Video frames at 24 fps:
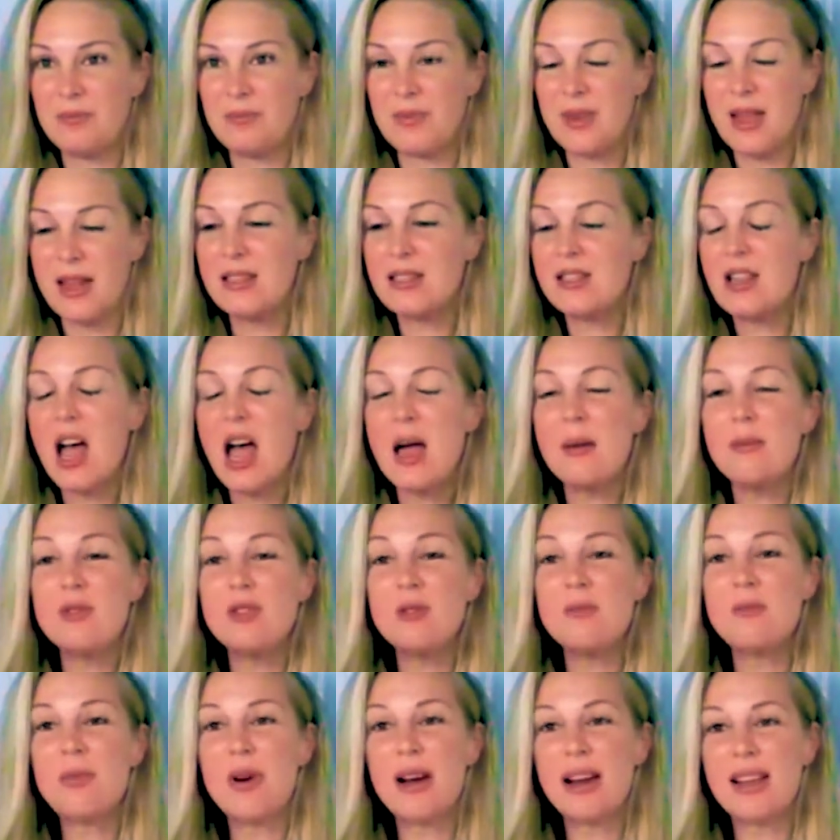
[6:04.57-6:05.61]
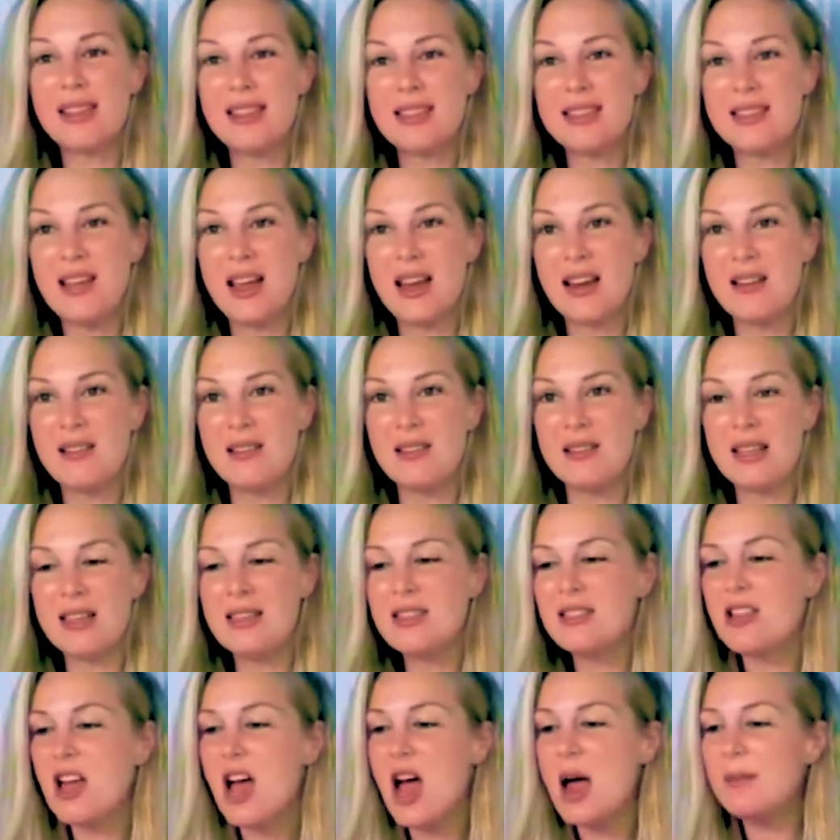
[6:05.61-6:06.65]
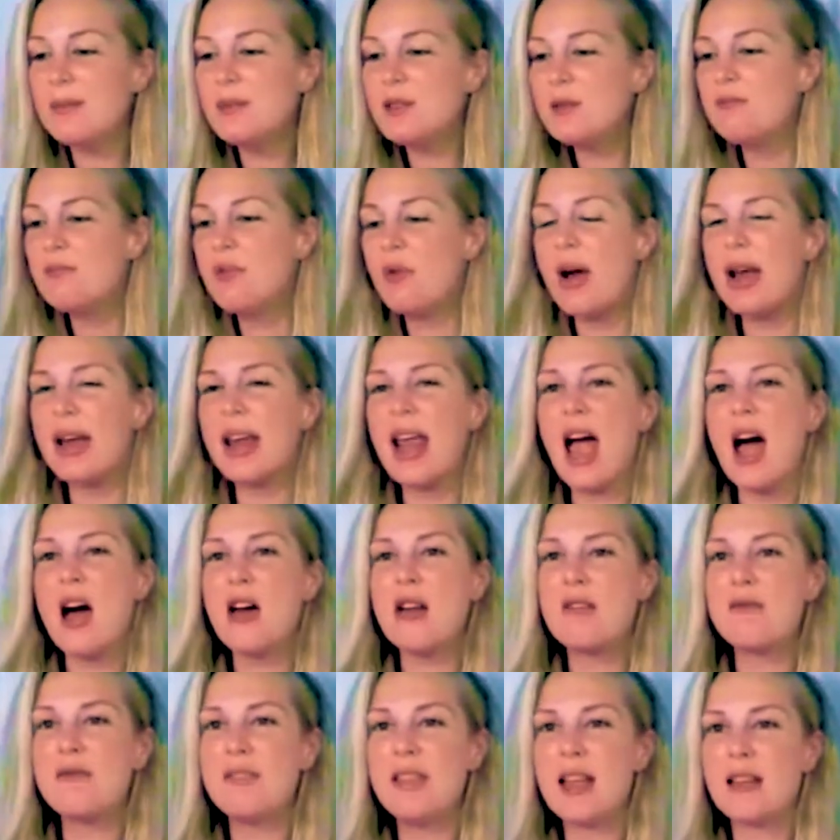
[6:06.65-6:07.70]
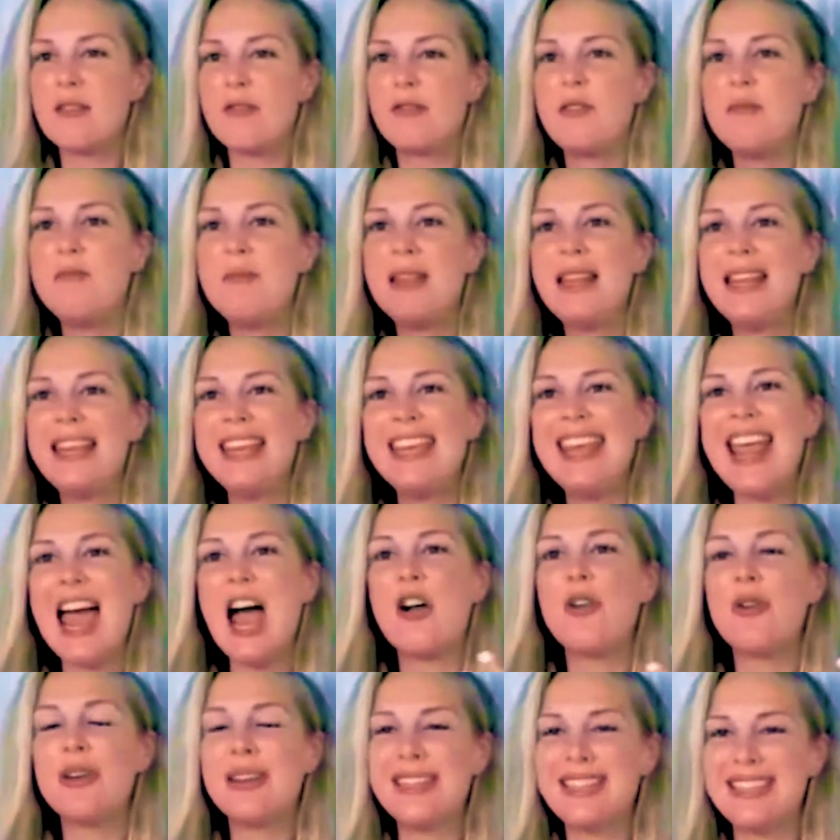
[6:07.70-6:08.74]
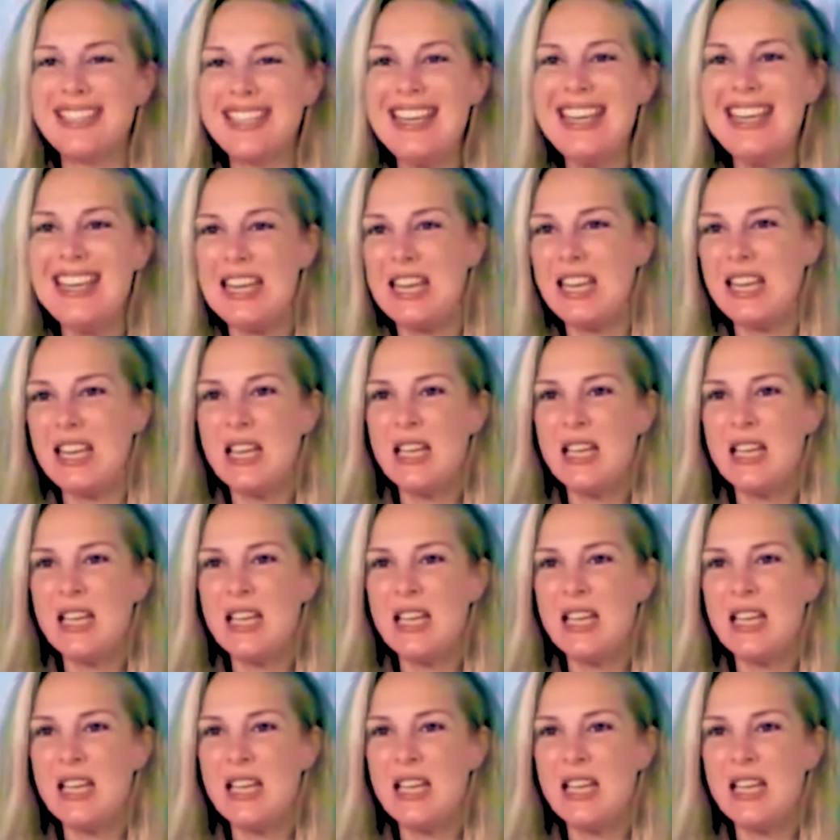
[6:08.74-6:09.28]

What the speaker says: It's time to break the cycle. It's time to break out of that familiarity,